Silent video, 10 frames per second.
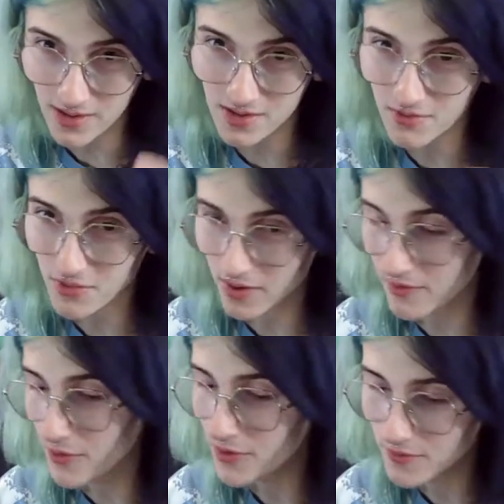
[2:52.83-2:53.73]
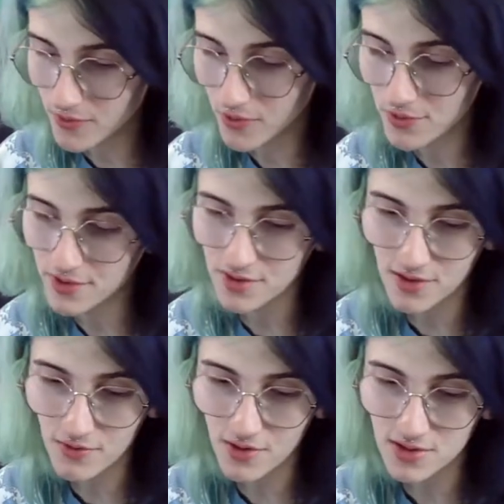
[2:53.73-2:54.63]
you forever if you're only using
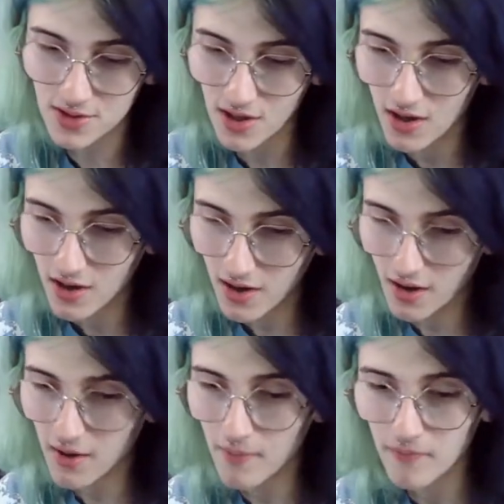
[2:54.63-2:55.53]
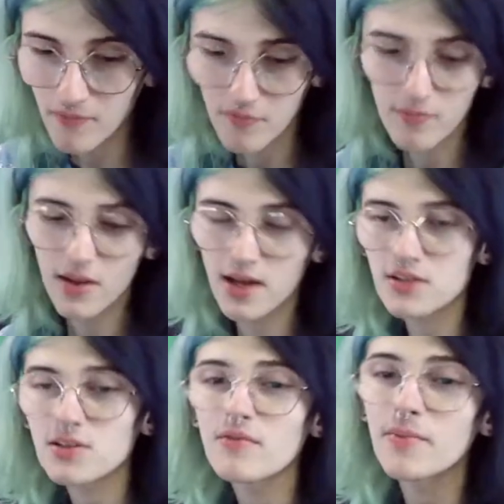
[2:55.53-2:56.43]
it for this. Um, and I
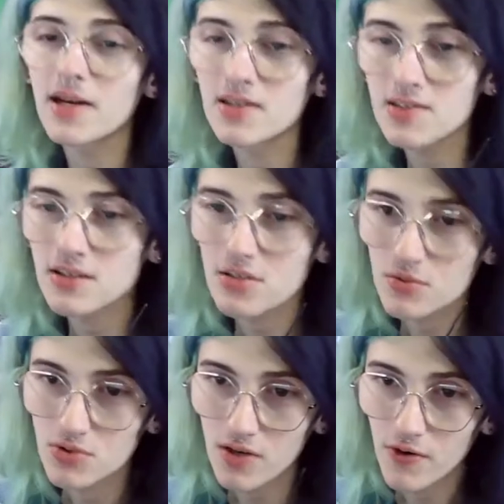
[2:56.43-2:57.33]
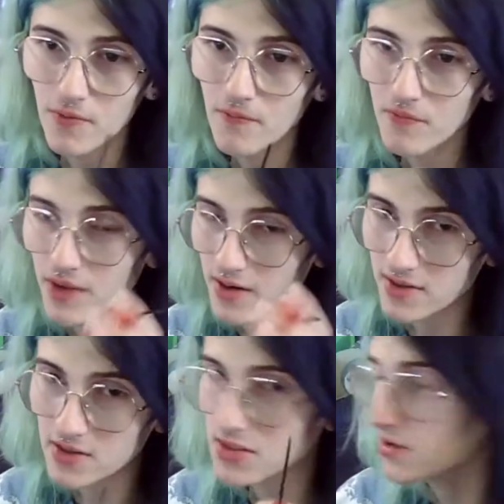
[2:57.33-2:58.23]
just have a magnetized screwdriver not
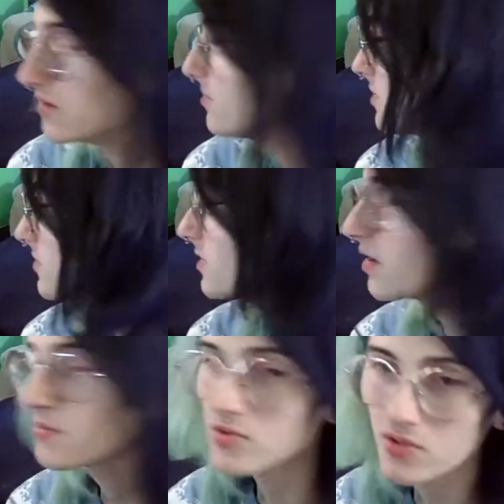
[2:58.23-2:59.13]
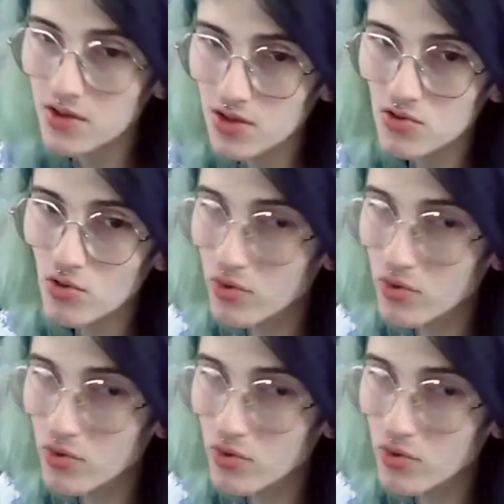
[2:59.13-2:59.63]
necessary, but it really helps with the controller